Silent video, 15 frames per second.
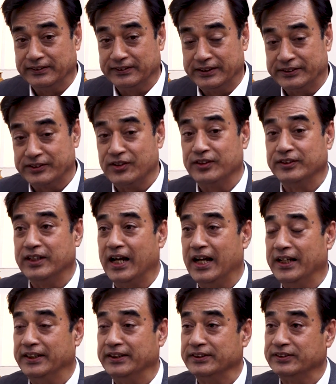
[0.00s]
later on,
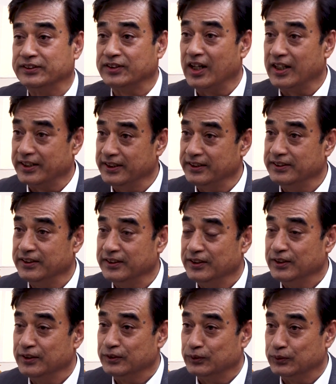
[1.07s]
I started
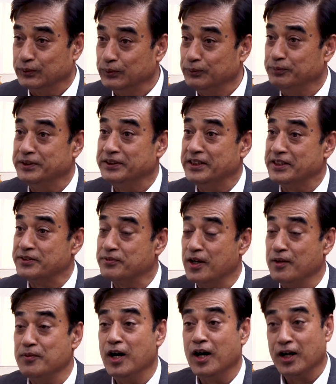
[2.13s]
to do business
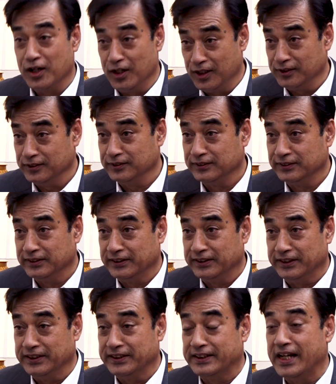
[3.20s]
from Hong Kong.
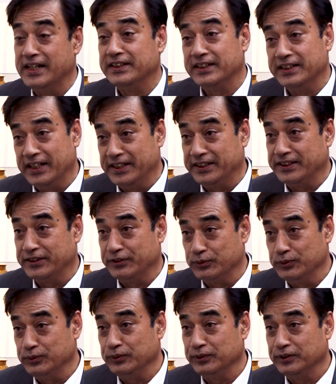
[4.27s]
In
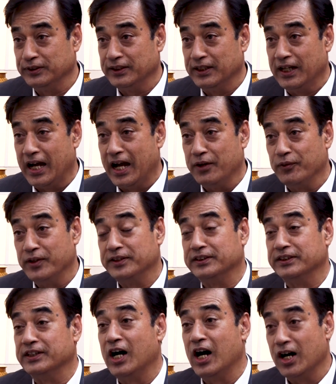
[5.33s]
1982, I went
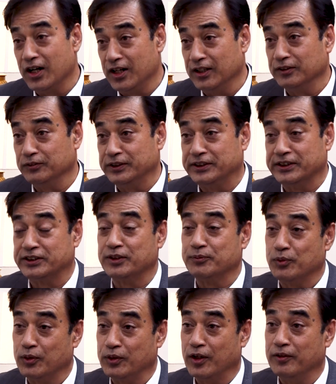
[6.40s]
in Hong Kong with the
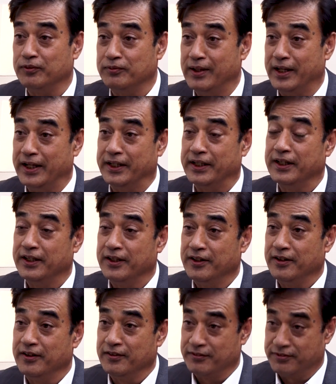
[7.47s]
support of my
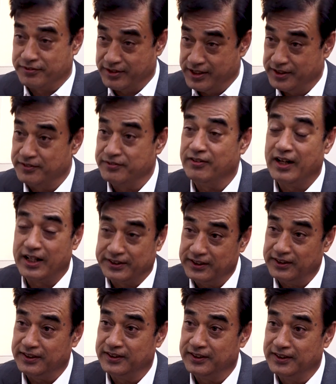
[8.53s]
friend
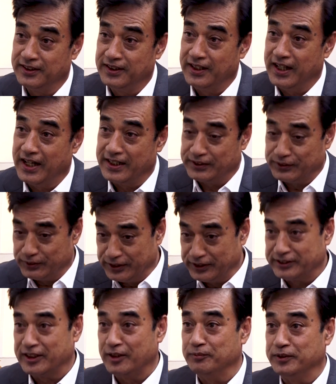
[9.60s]
father and
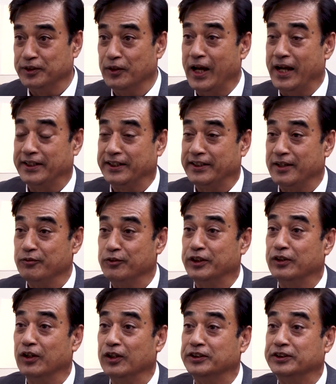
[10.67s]
doing some, at the time we
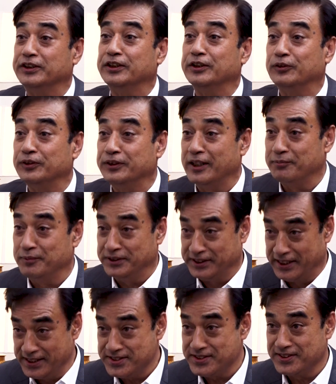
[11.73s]
call Chitigunta
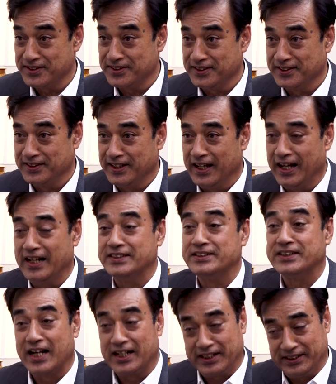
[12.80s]
business. I
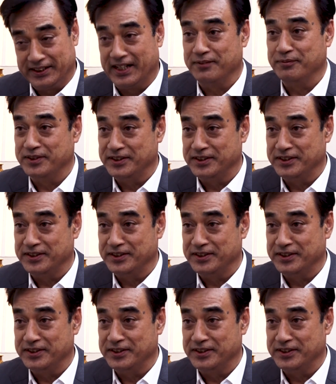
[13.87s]
started that